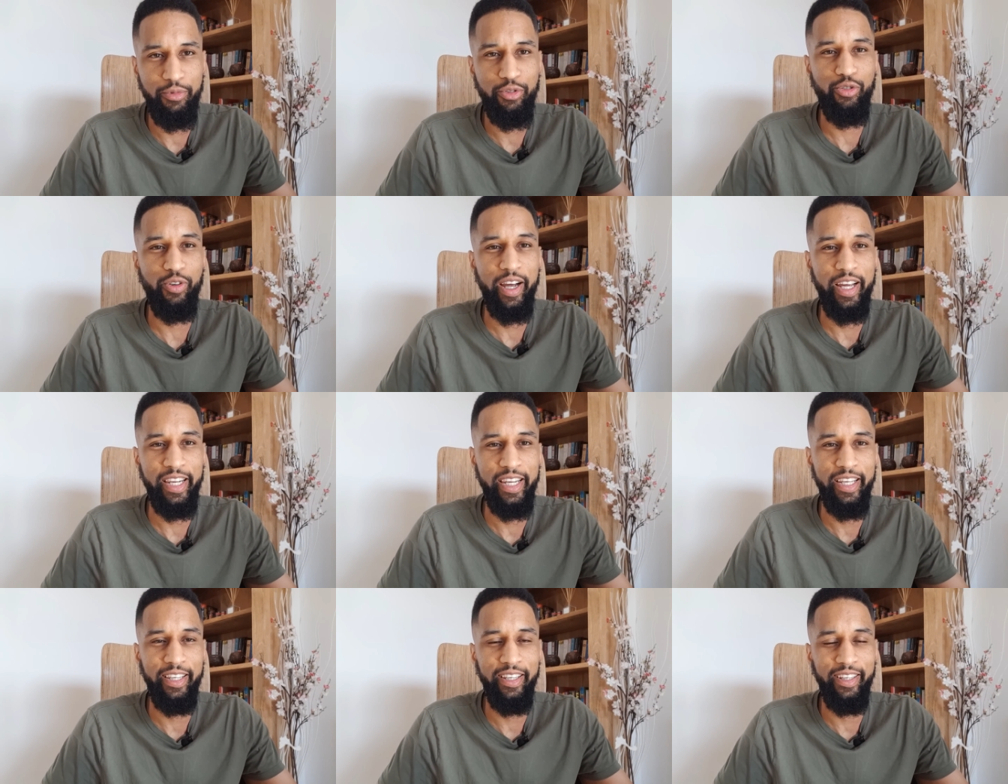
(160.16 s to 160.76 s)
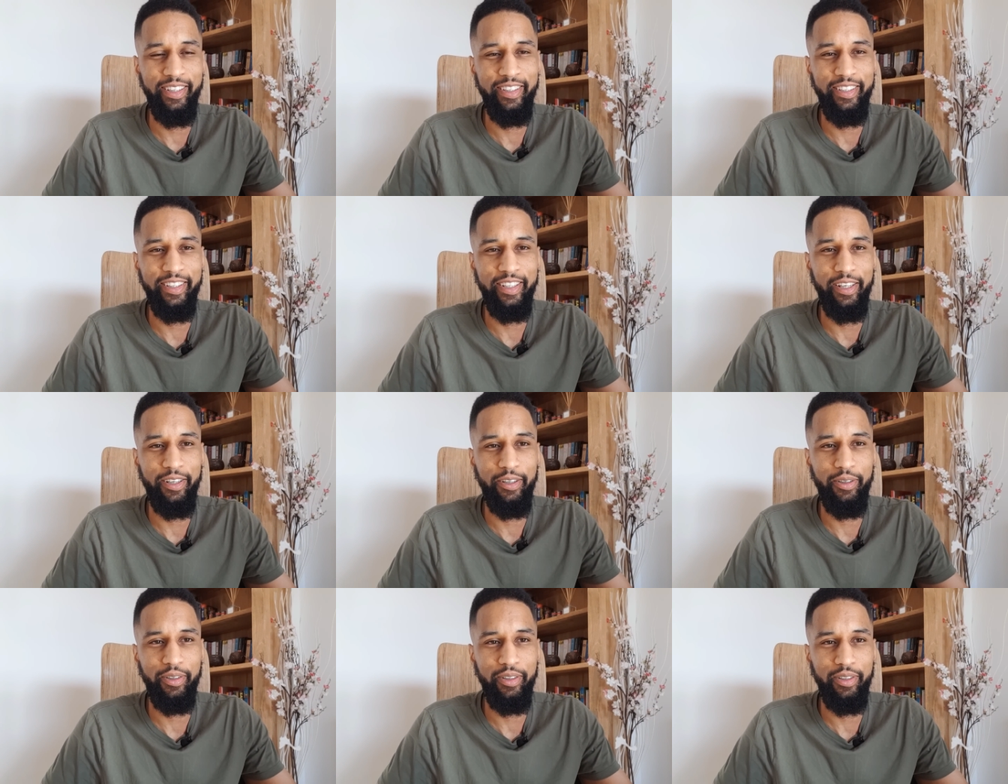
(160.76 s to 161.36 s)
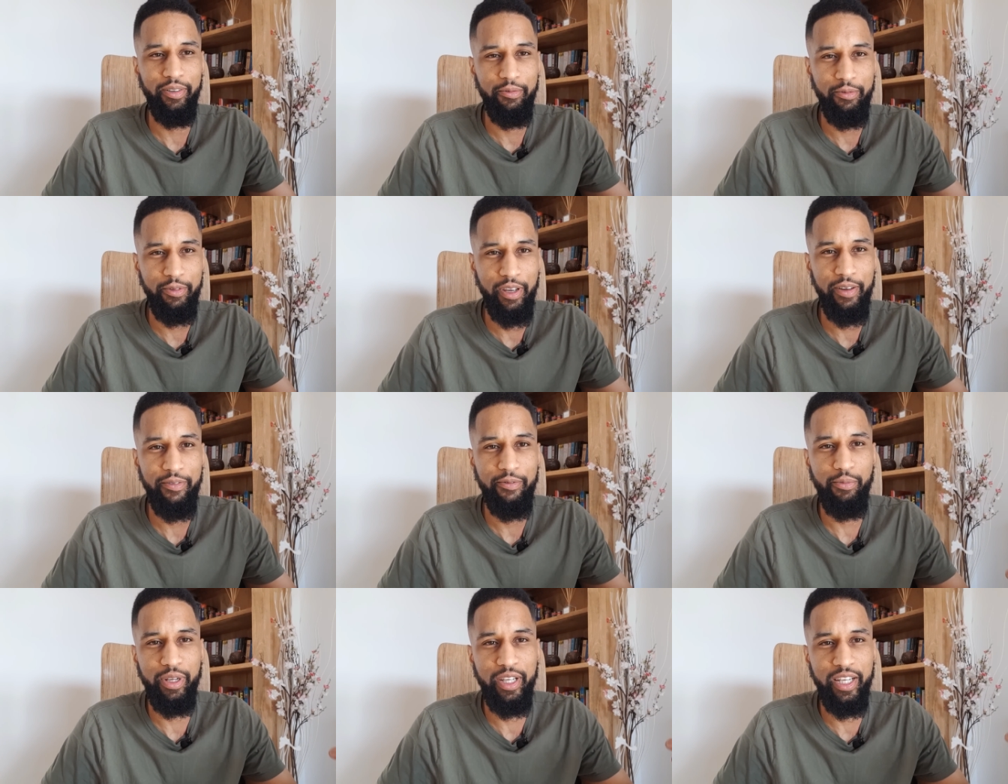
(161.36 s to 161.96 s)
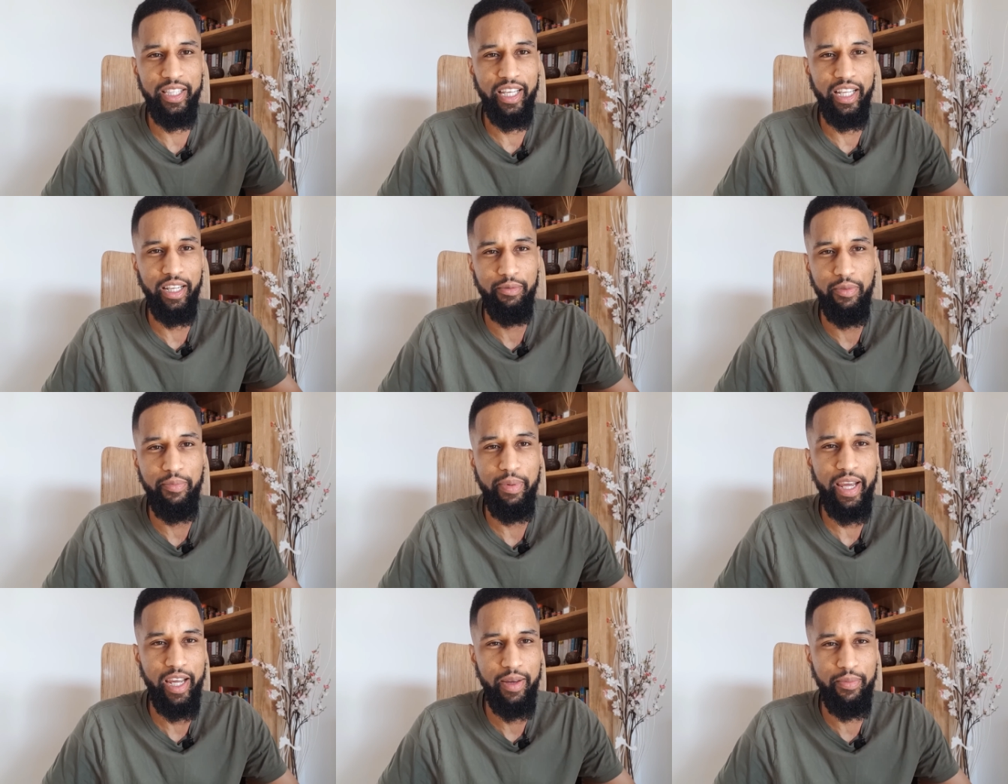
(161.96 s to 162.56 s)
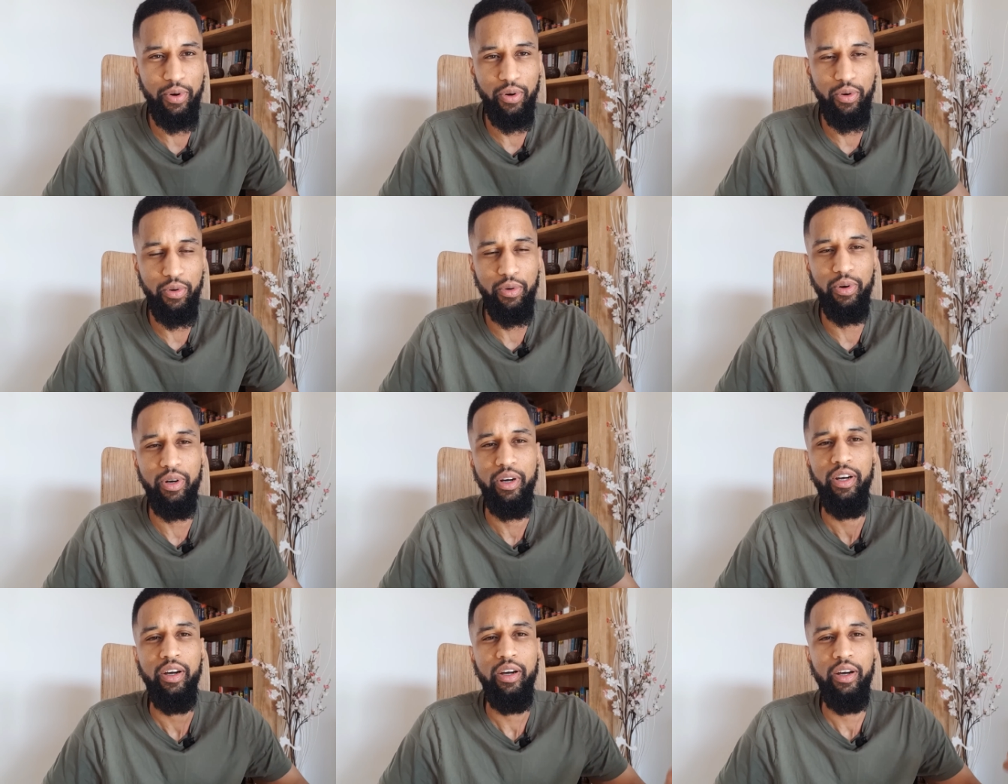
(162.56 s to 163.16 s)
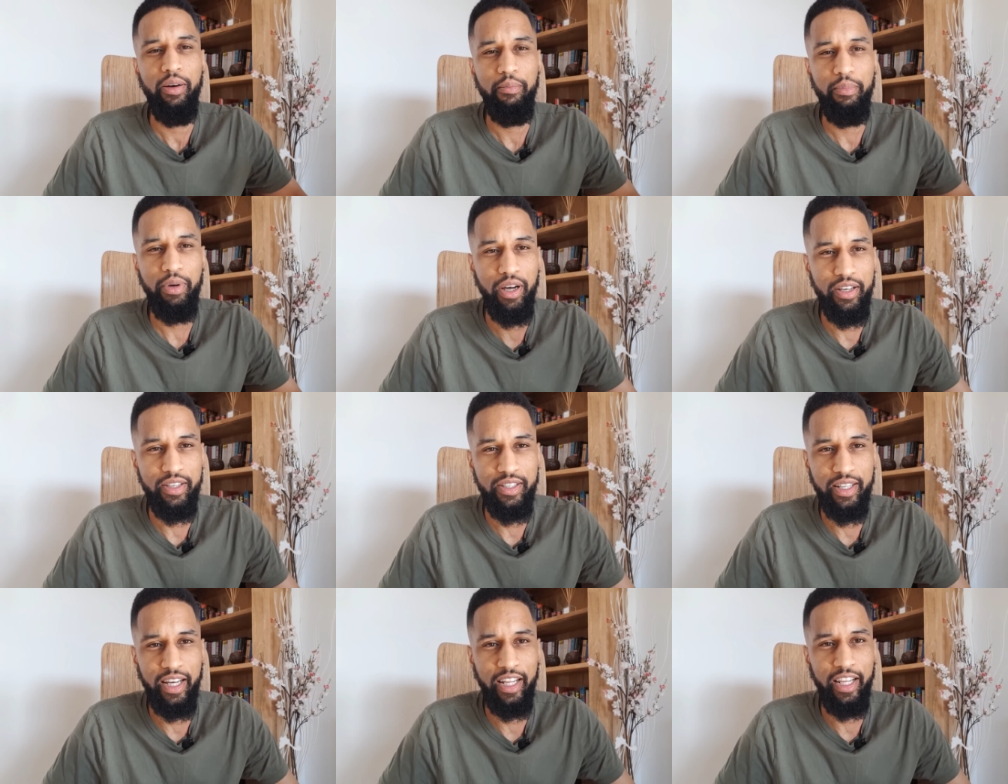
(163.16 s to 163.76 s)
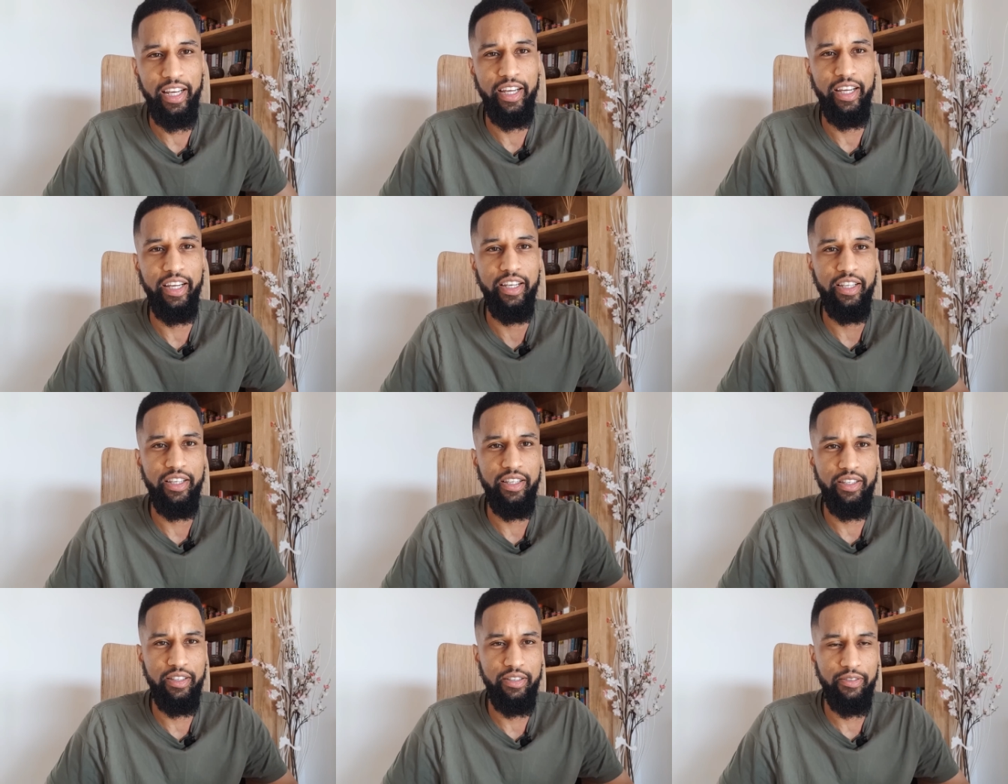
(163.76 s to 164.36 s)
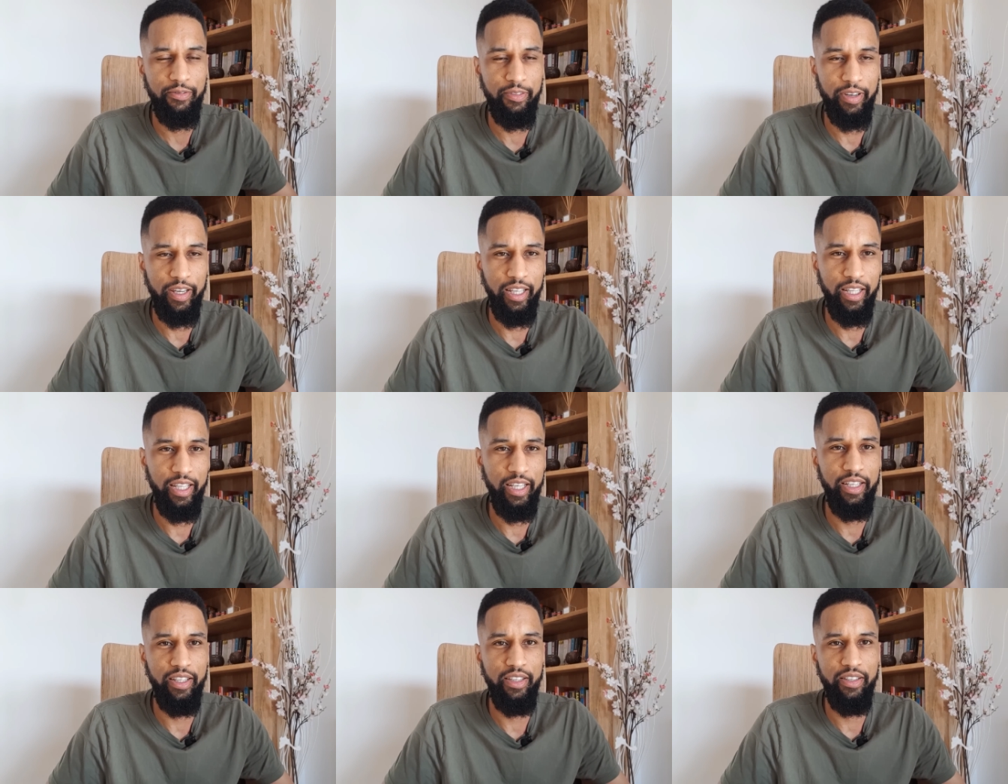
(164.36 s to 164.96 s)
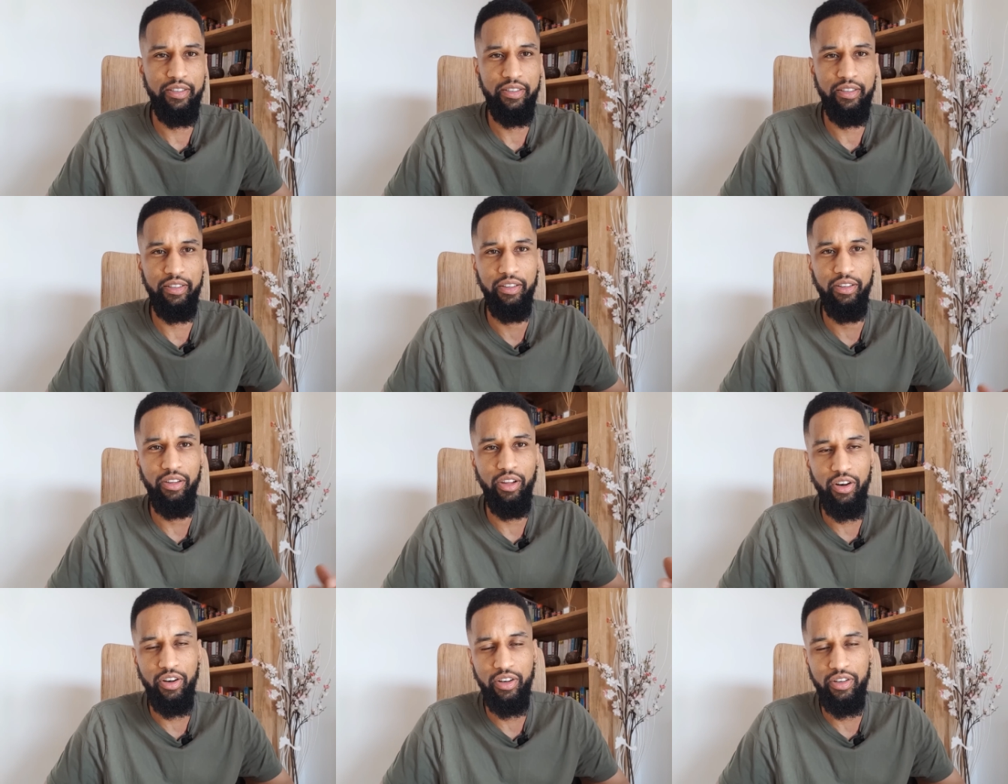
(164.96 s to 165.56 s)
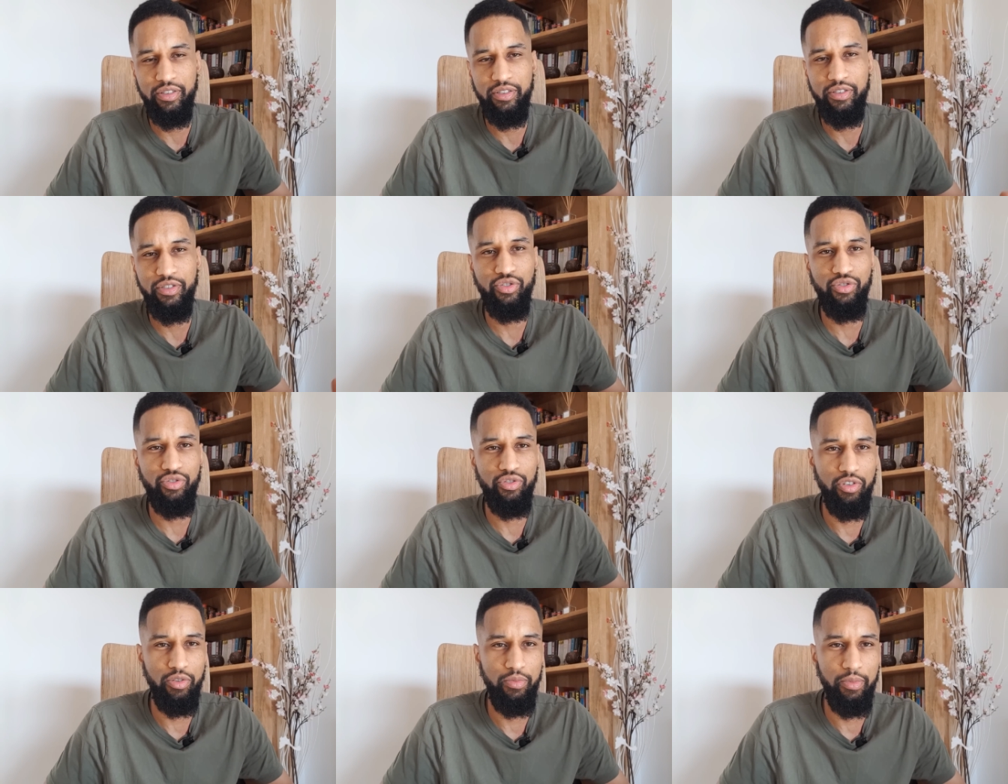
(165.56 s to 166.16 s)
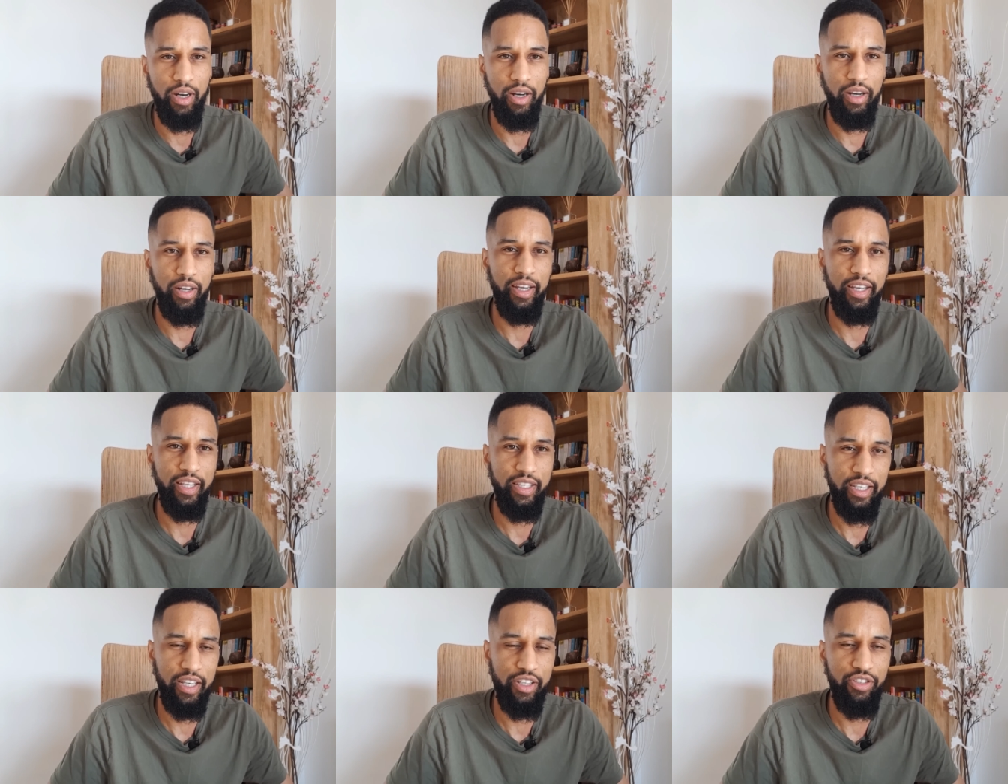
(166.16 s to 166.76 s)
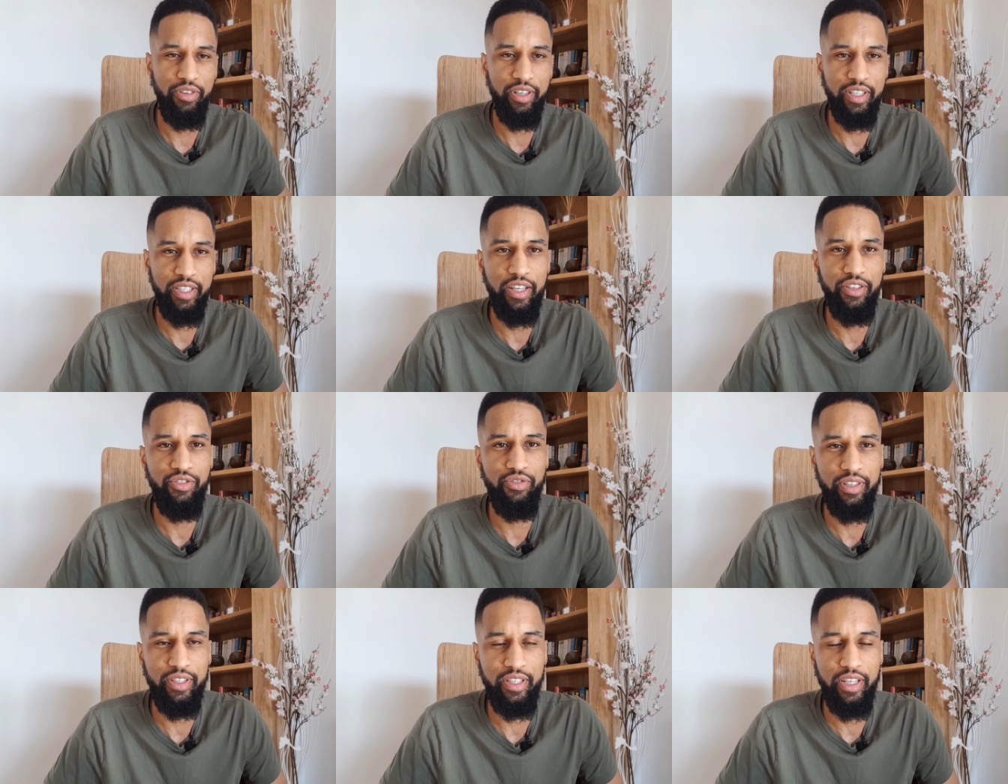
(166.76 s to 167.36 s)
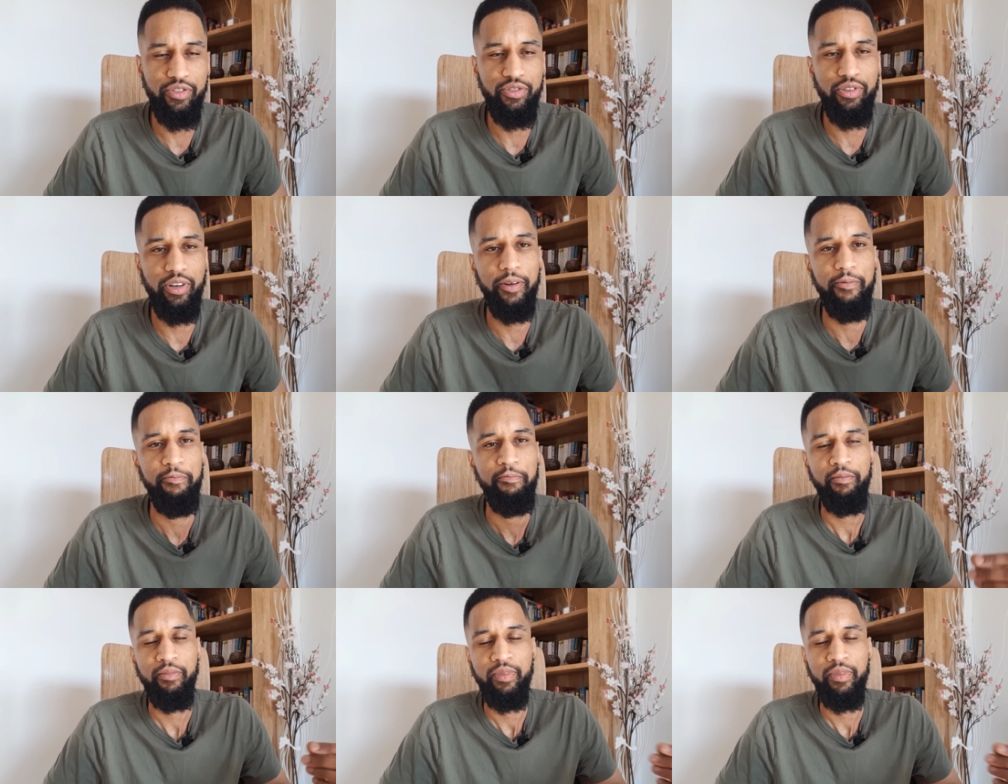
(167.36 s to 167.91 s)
draining, you know, when you're dealing with people, personalities, feelings, and loss, trauma, etc., etc., etc.